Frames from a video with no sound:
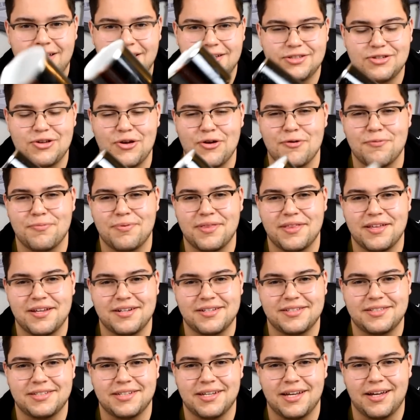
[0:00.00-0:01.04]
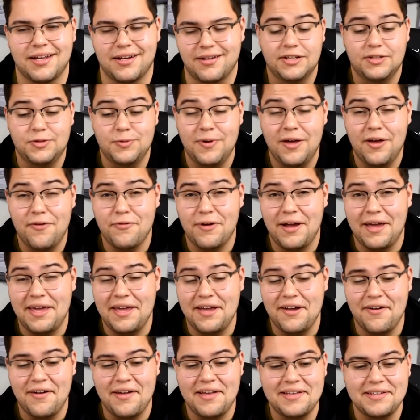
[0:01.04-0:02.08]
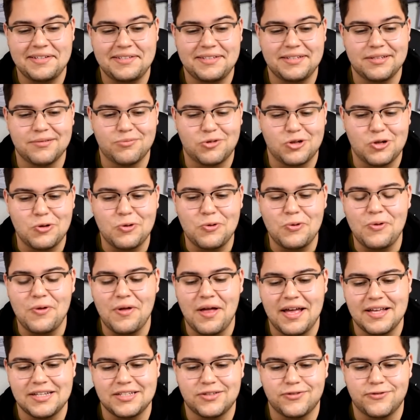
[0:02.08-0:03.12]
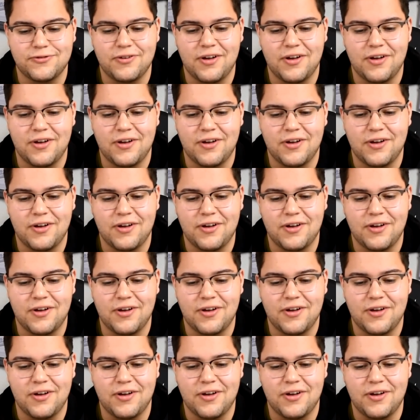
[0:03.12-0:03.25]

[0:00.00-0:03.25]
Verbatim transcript: Let's go and put that aside. Next we have right here is some cool as